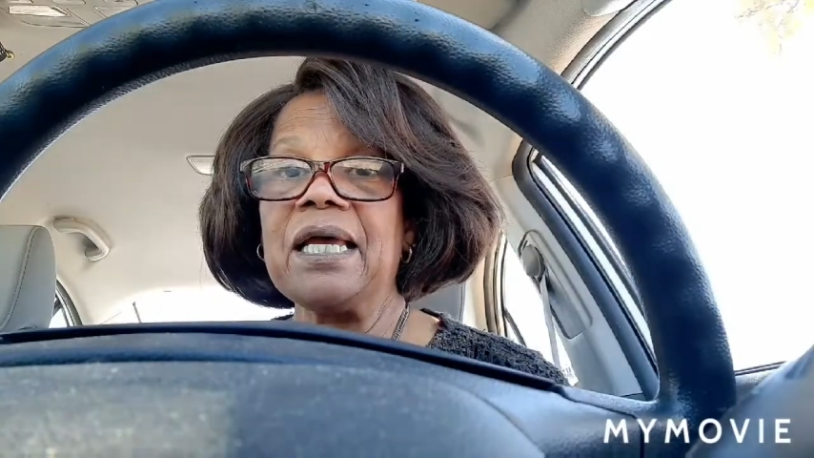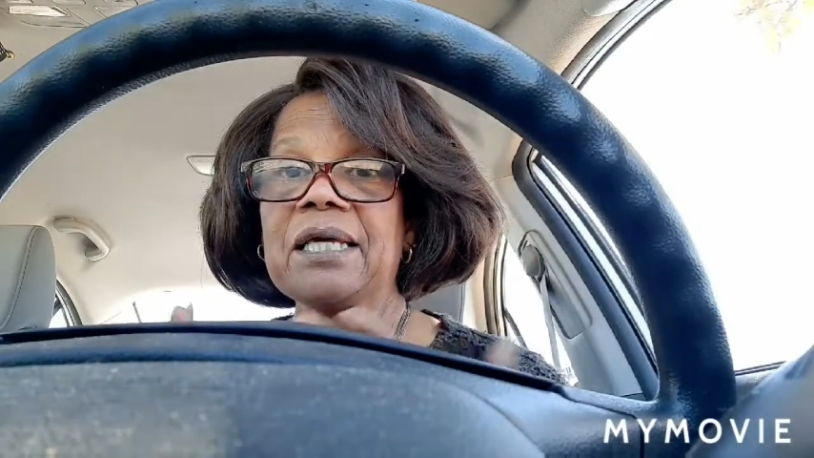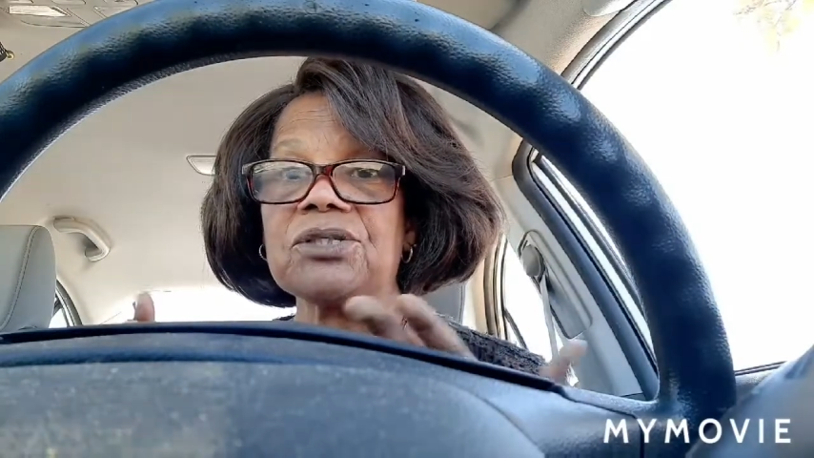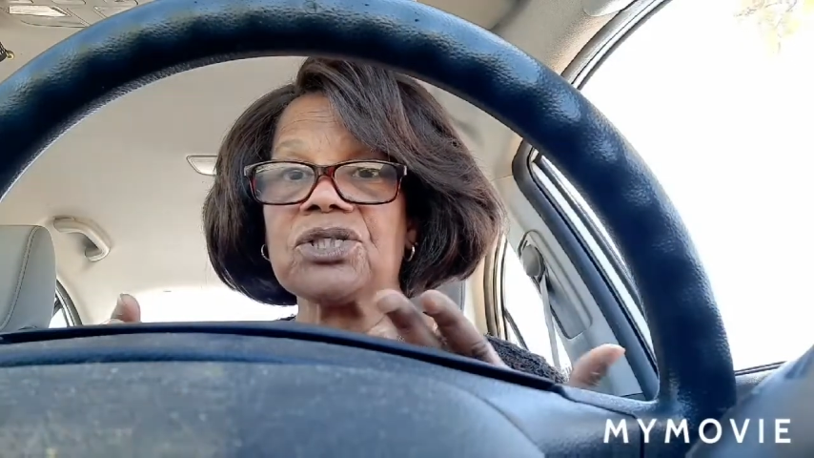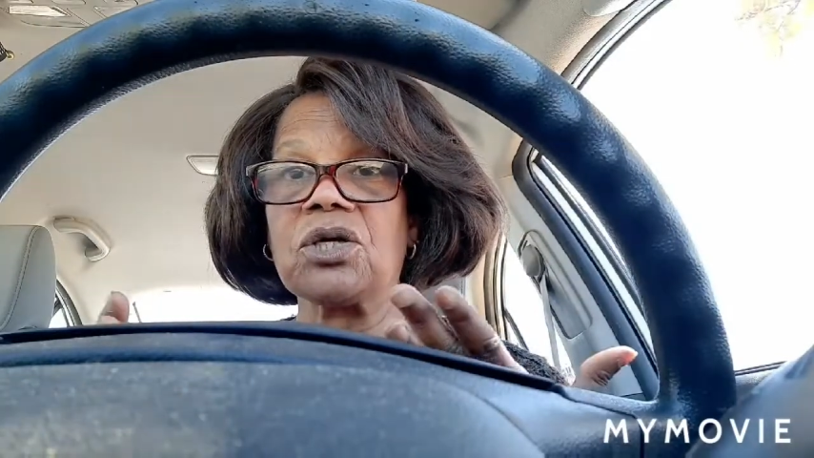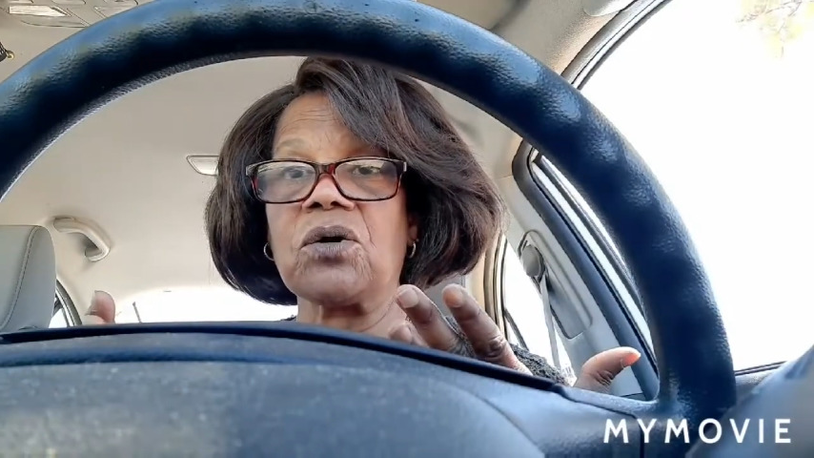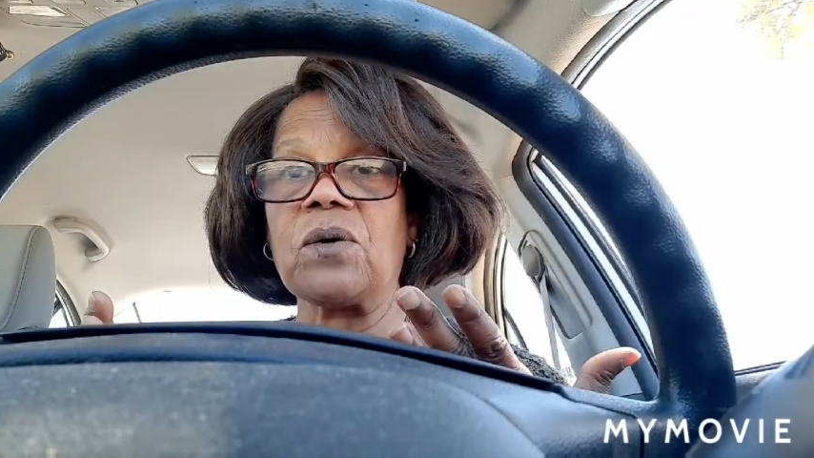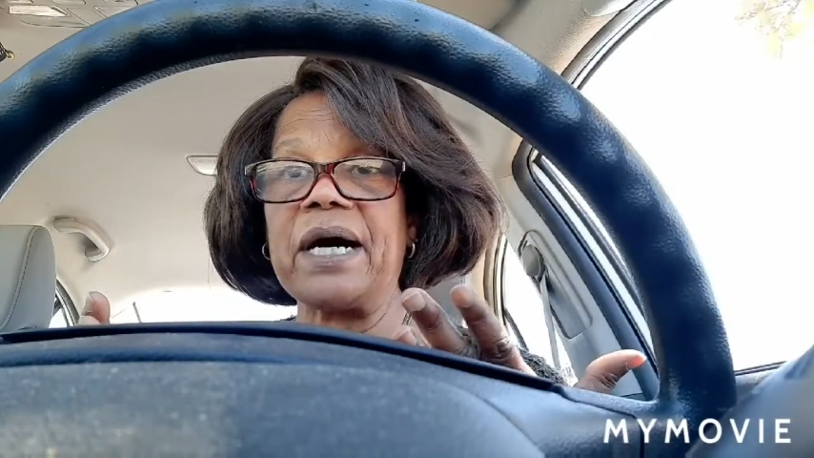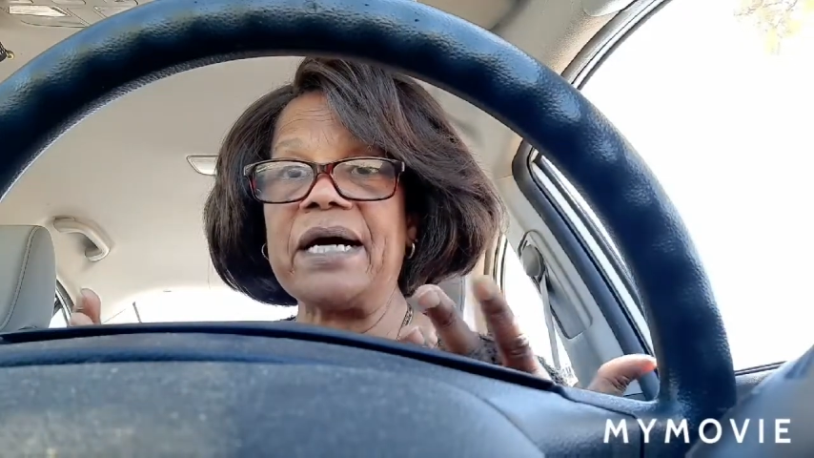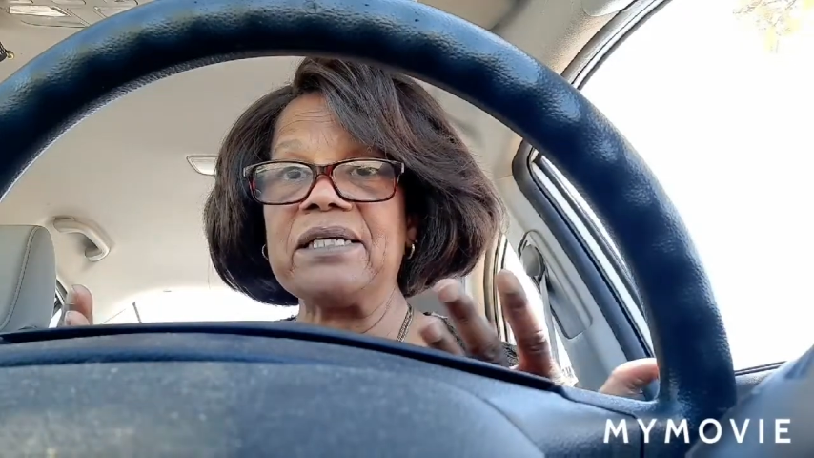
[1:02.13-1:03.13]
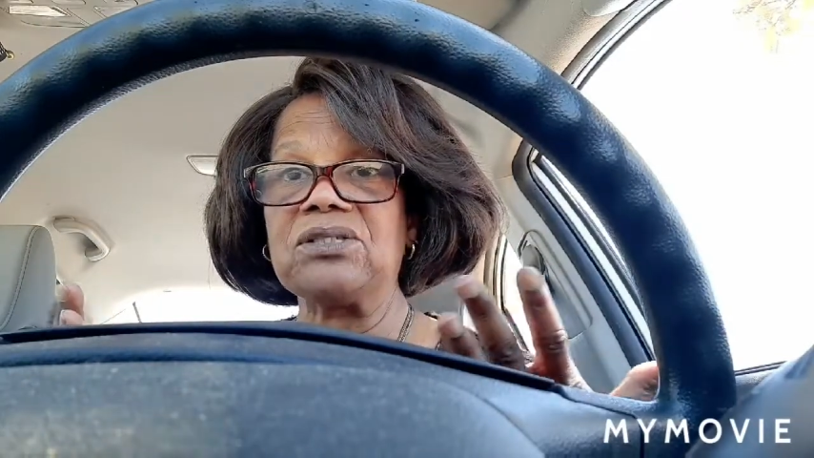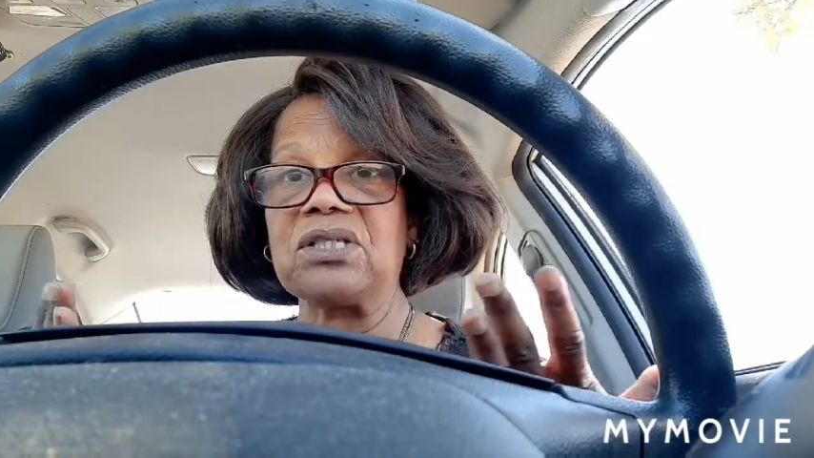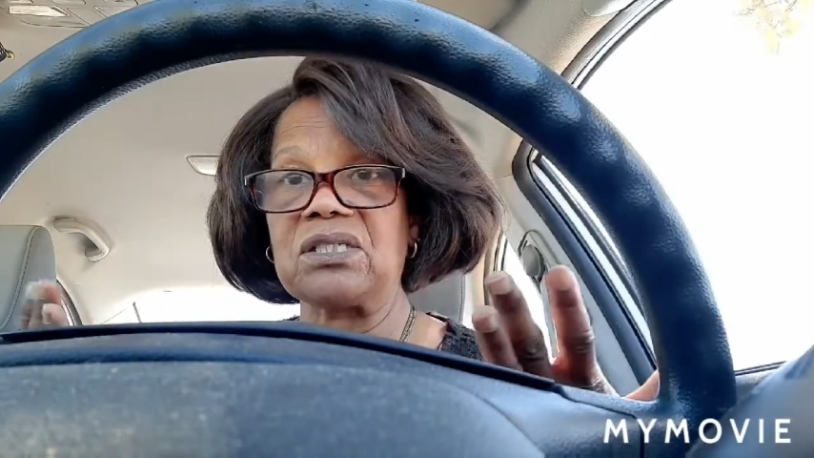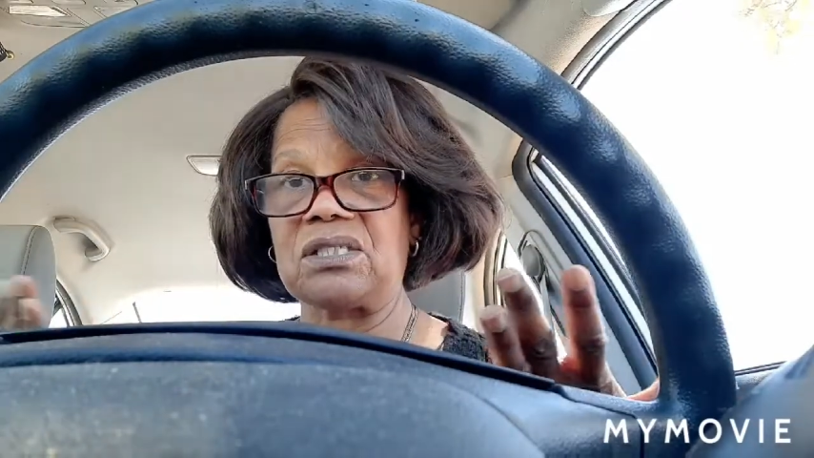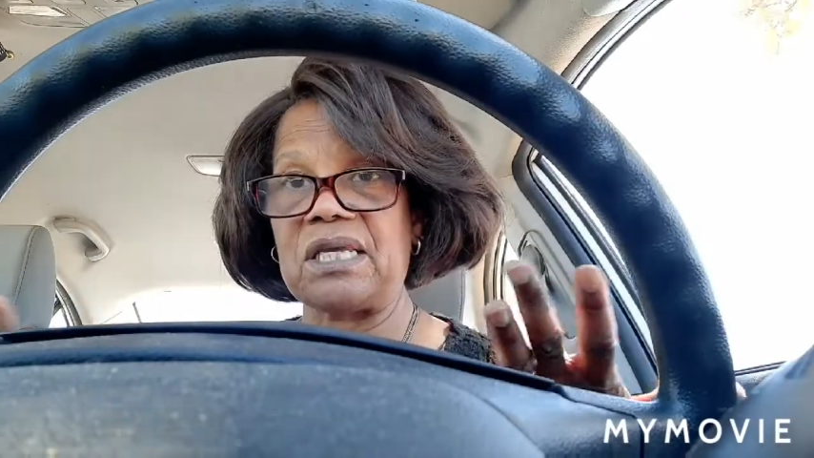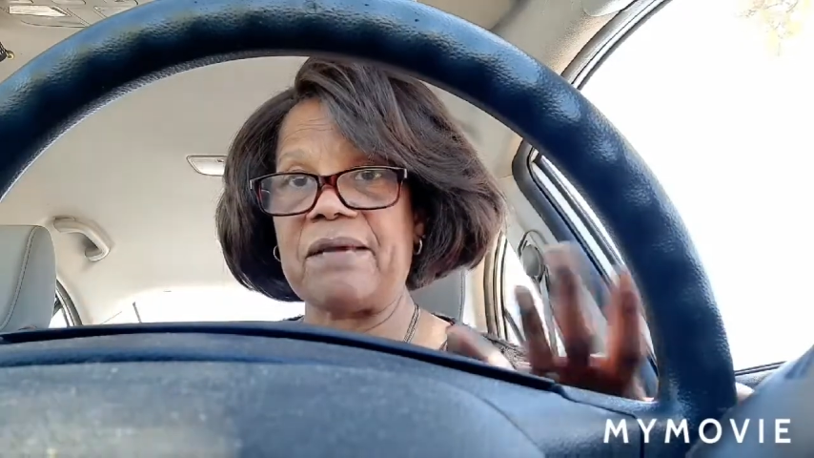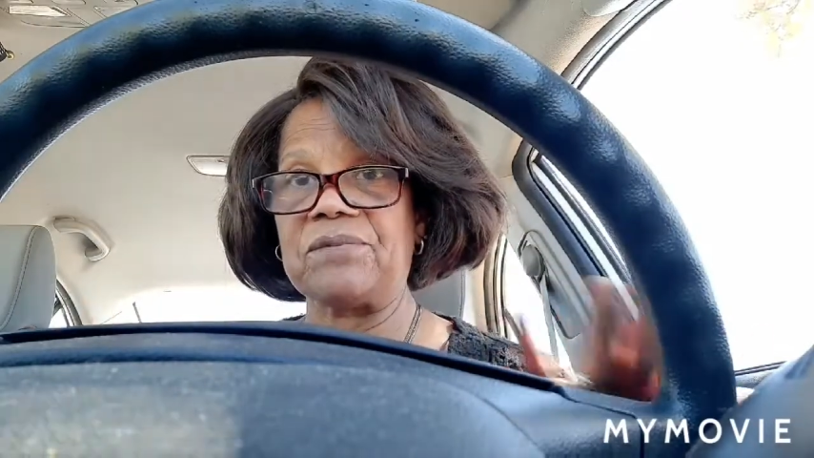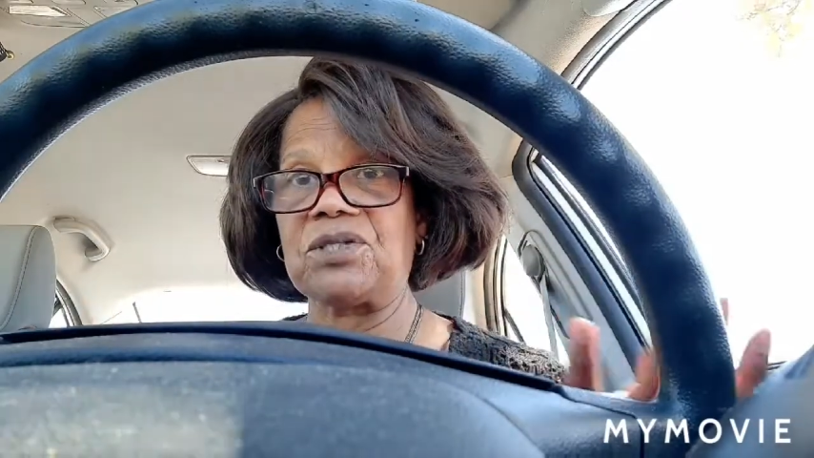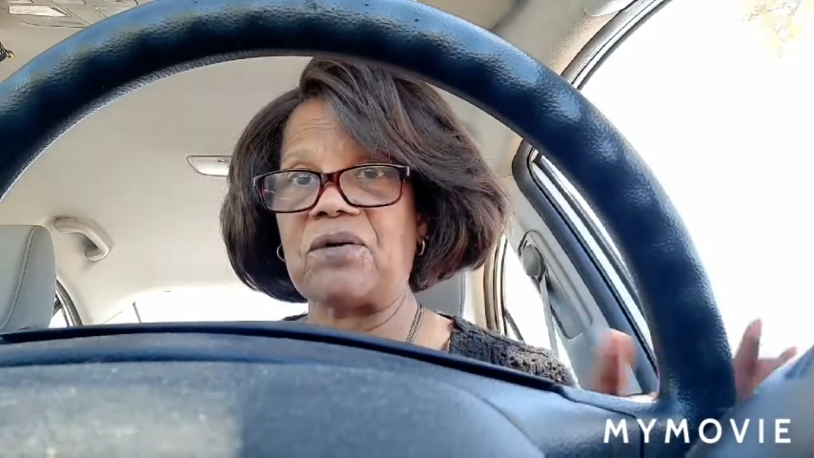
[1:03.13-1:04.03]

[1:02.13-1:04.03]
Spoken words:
and so I just am